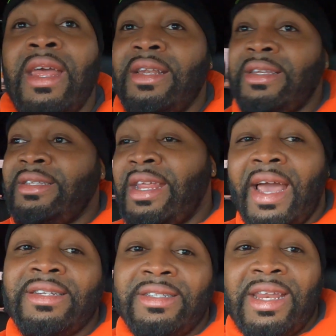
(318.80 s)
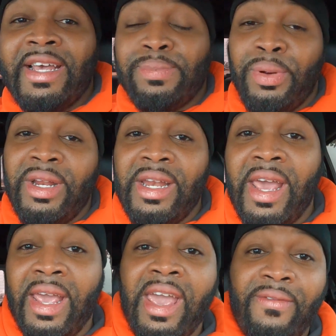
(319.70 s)
that's pretty
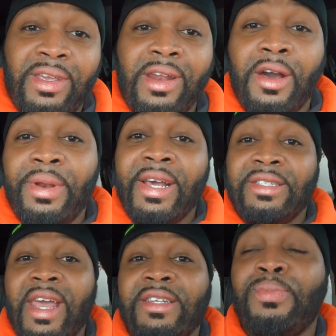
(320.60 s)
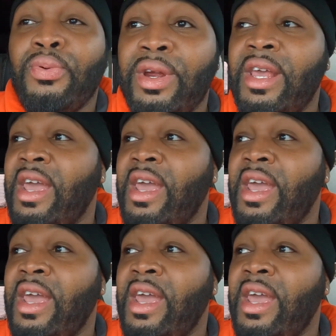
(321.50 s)
dang heavy. You know, that's pretty